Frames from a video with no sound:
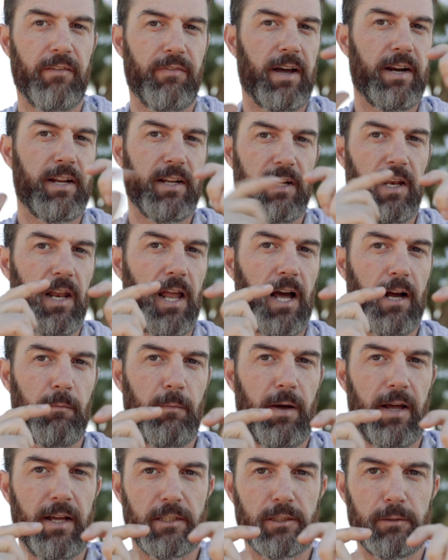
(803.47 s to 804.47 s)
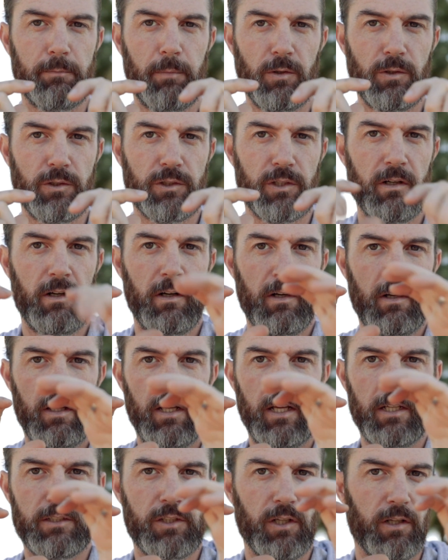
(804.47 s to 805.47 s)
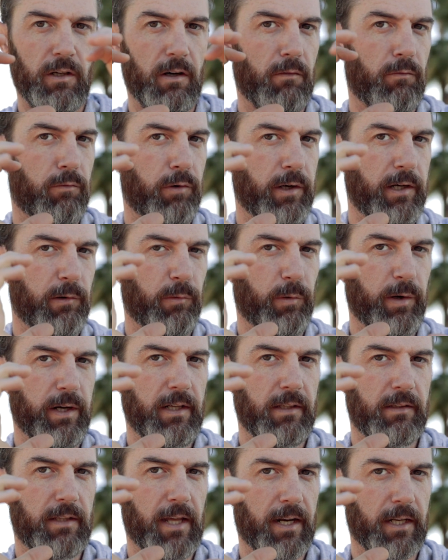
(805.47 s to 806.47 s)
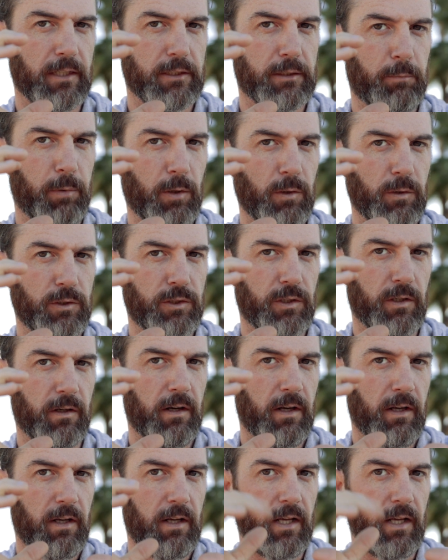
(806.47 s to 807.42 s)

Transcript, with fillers: If I didn't lock my exposure, it's gonna reread that exposure